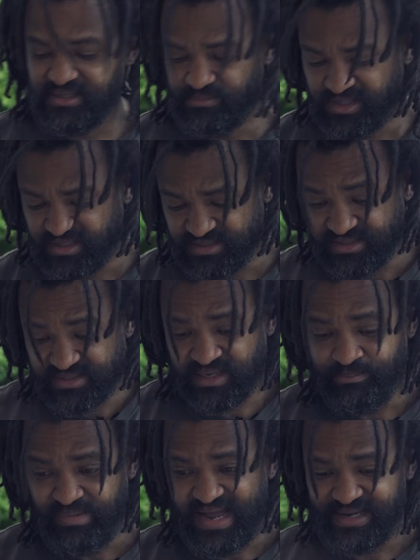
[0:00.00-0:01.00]
it because it's
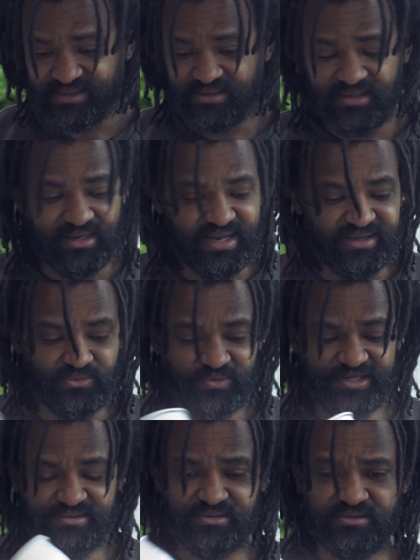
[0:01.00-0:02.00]
compact,
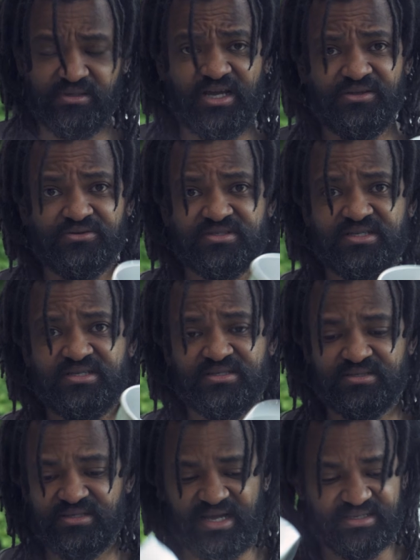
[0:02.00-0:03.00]
lightweight. I use
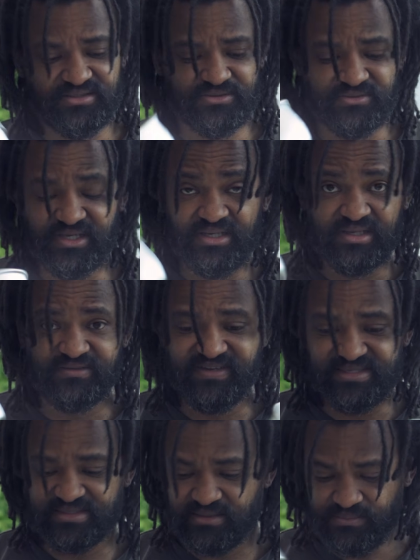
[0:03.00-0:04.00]
this as, you know, eating
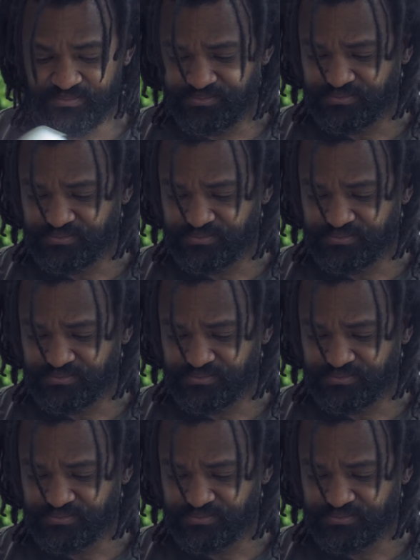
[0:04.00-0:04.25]
vessel